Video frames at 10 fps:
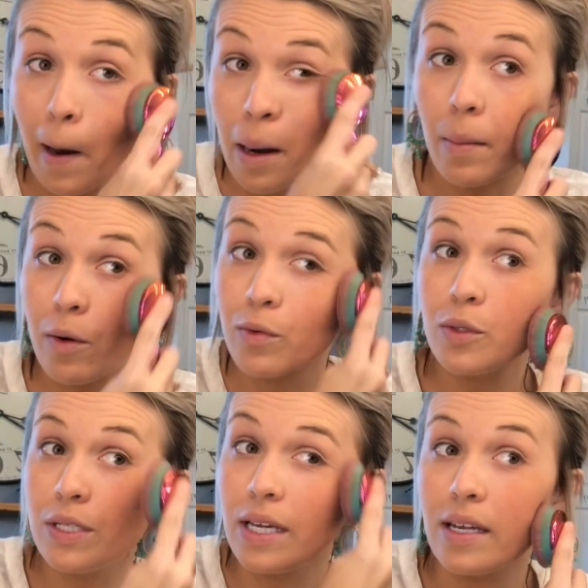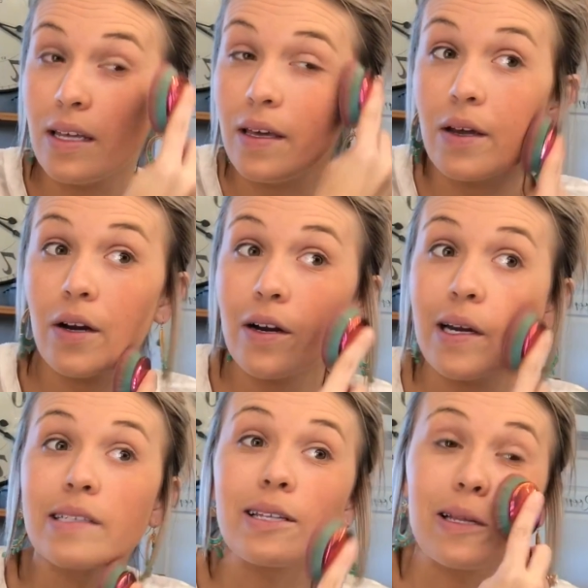Now my routine here
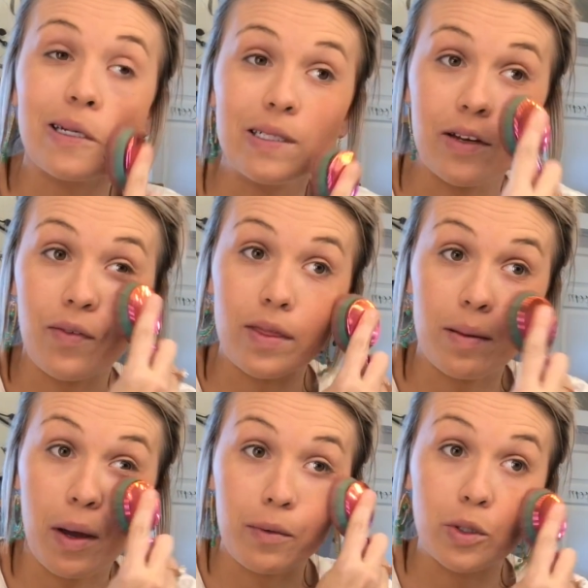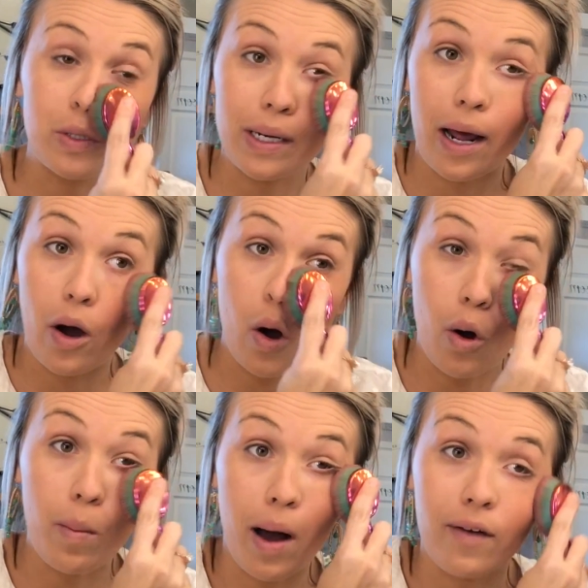is a little different than my routine at
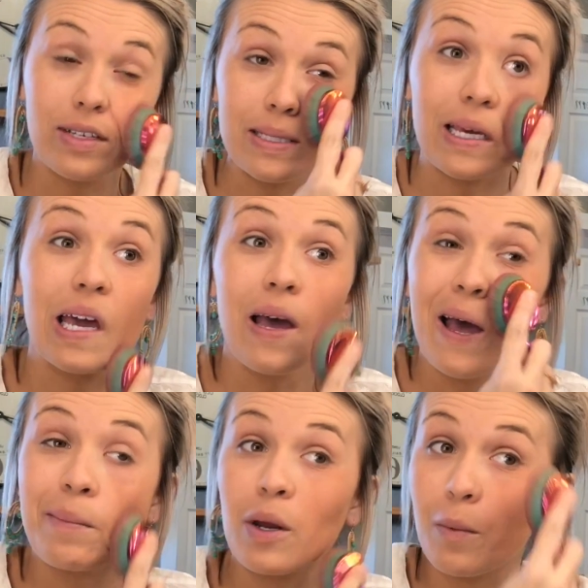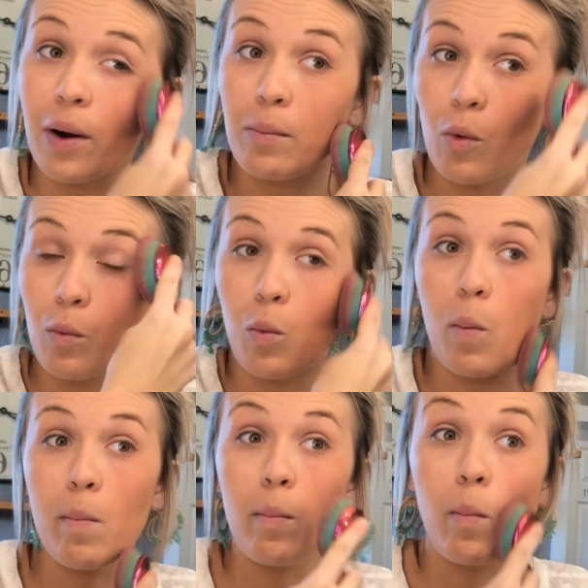home. Obviously, I'm gonna wear
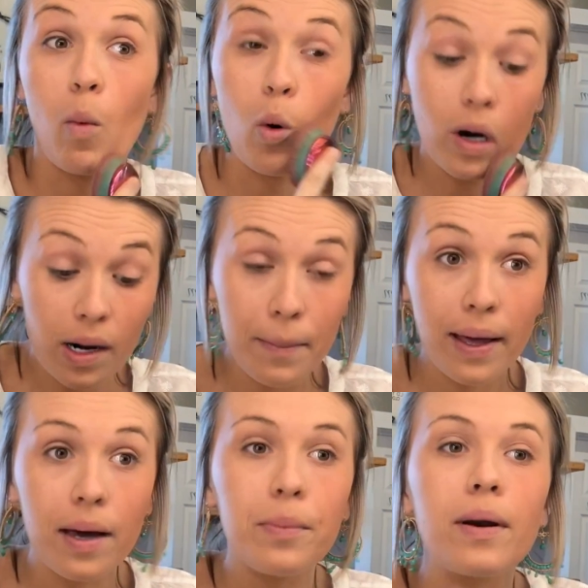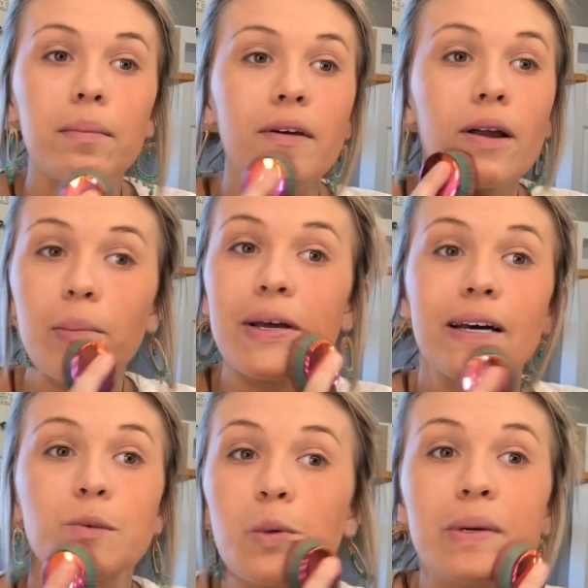more makeup when I'm here
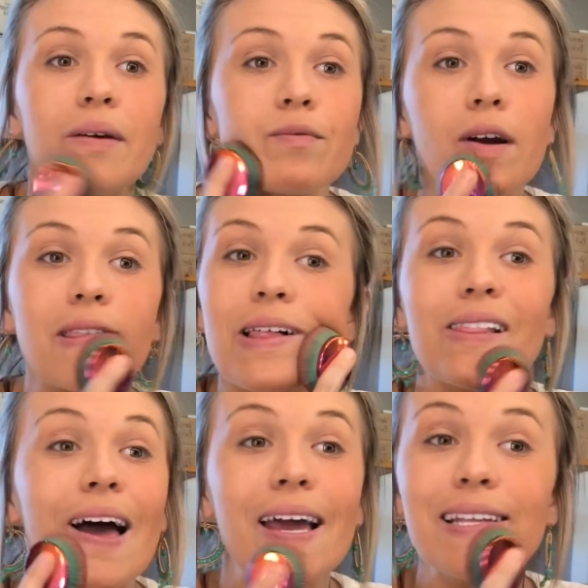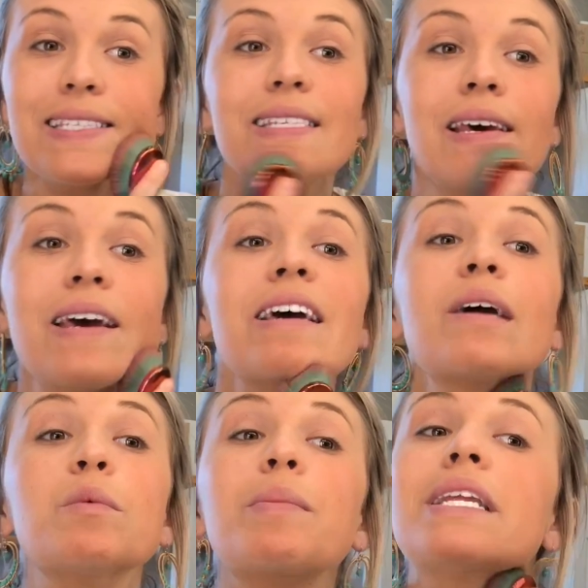because we'll be in front of the lights
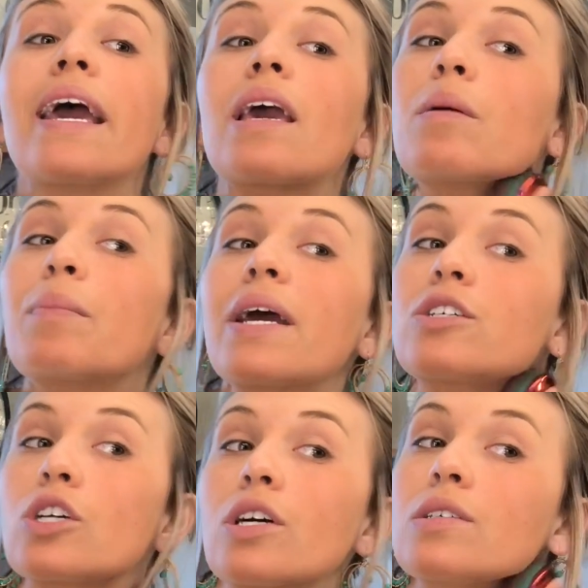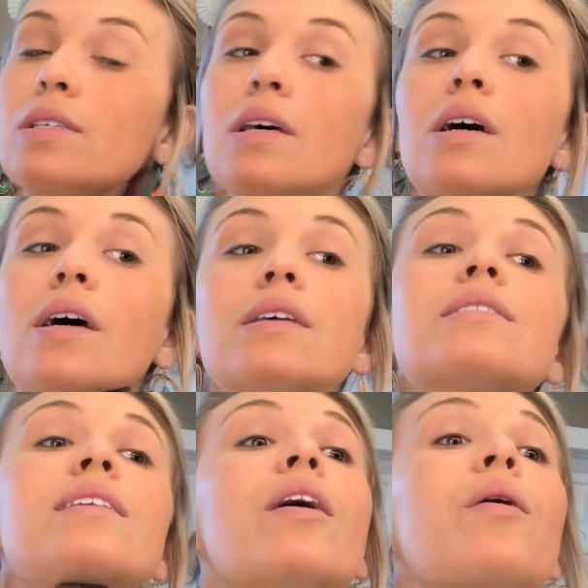and we'll be taking pictures.
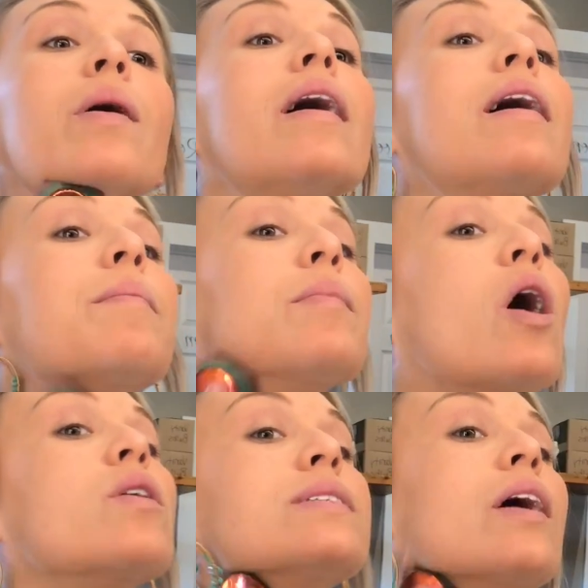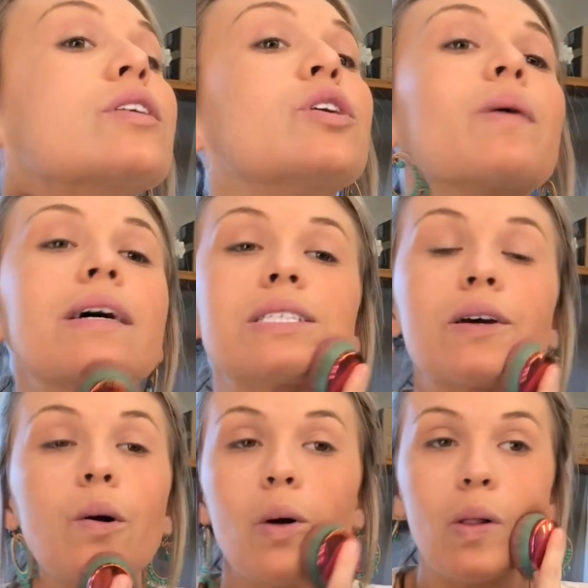So I'll tell you as I
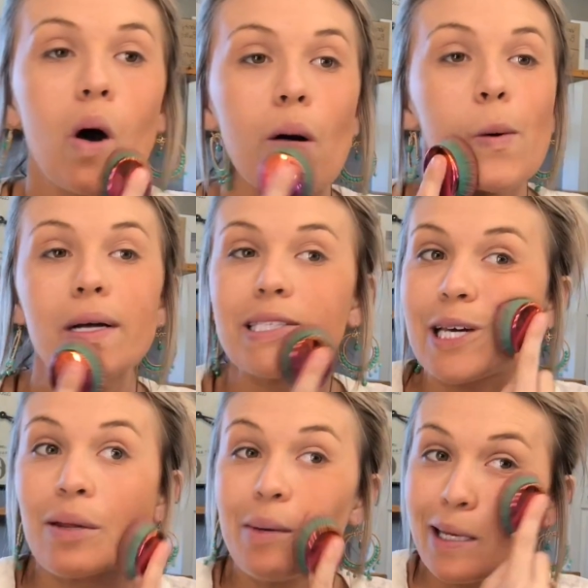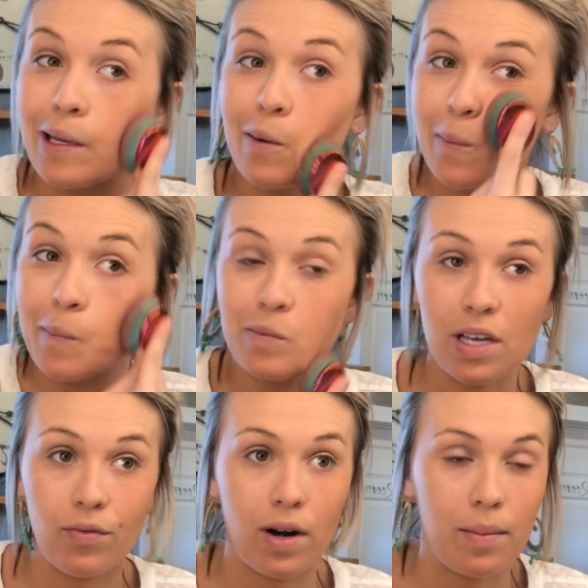go along what's gonna be
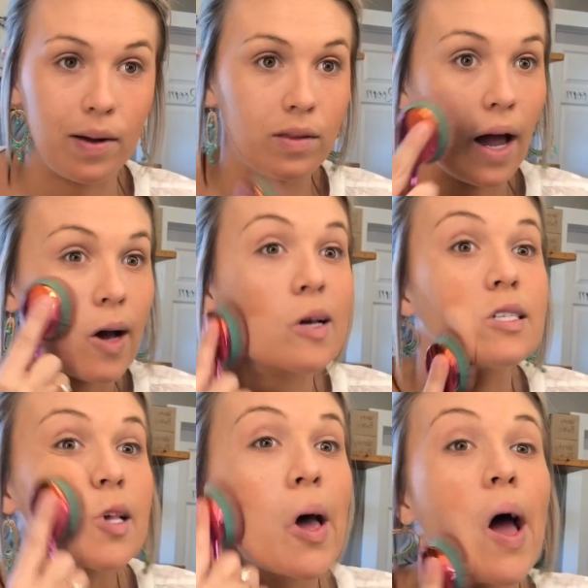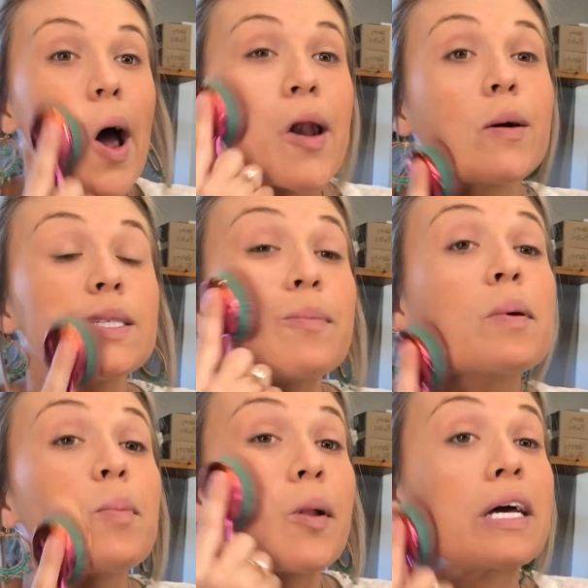different about that, because I know some
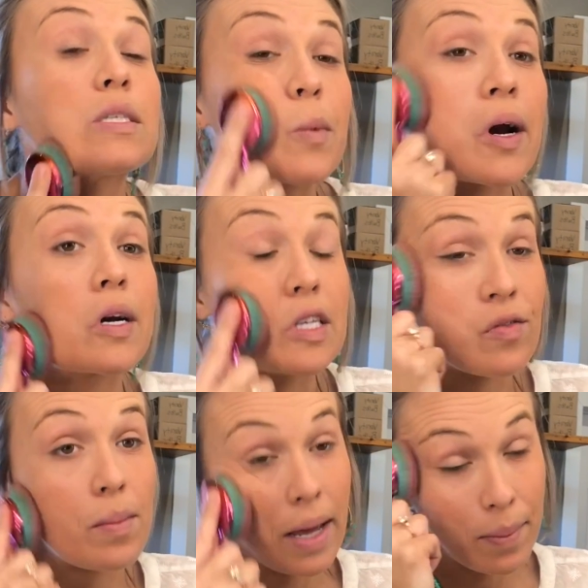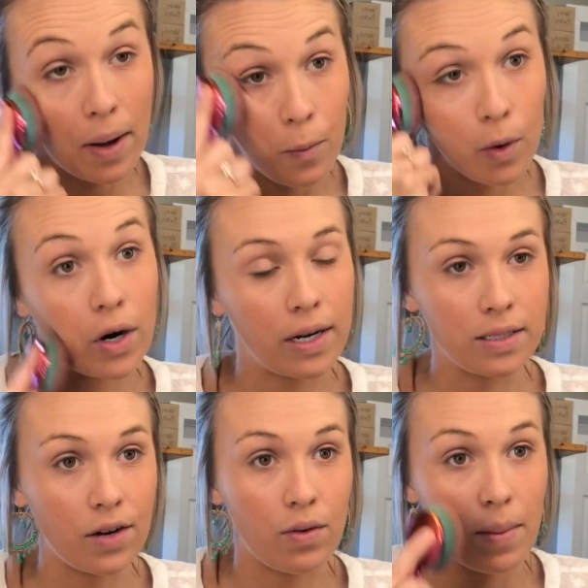people like to wear different makeup at work
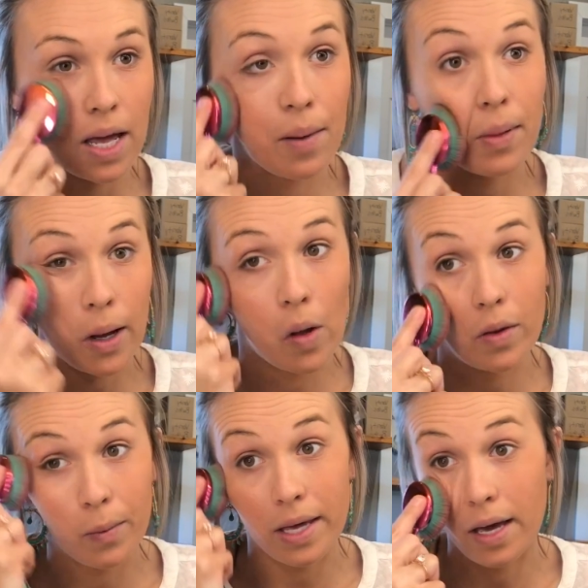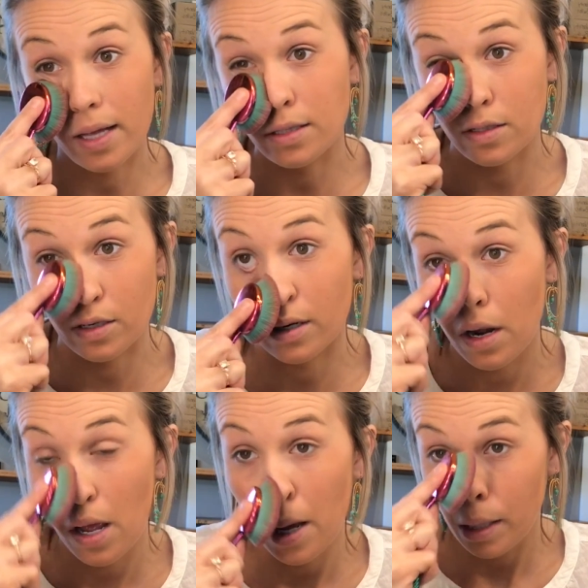and different makeup like on the weekends or,
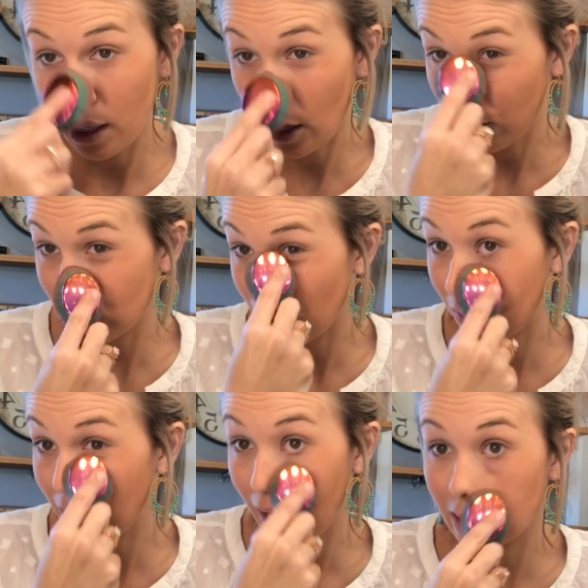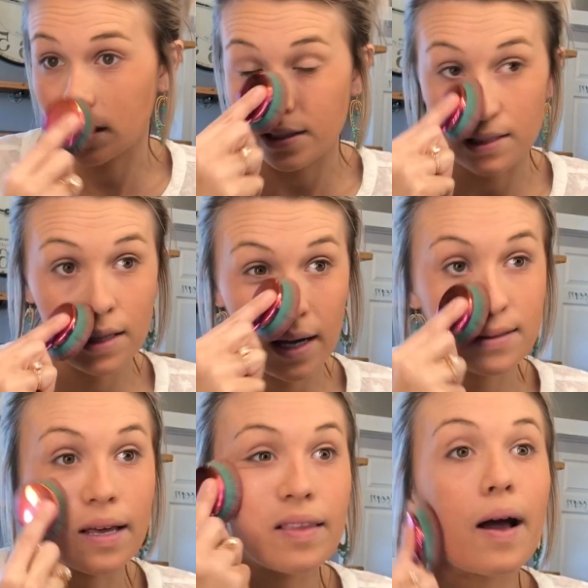you know, for different occasions and
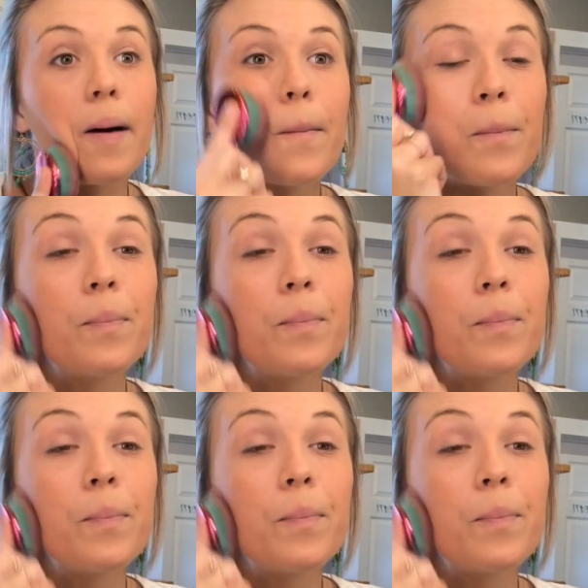things like that.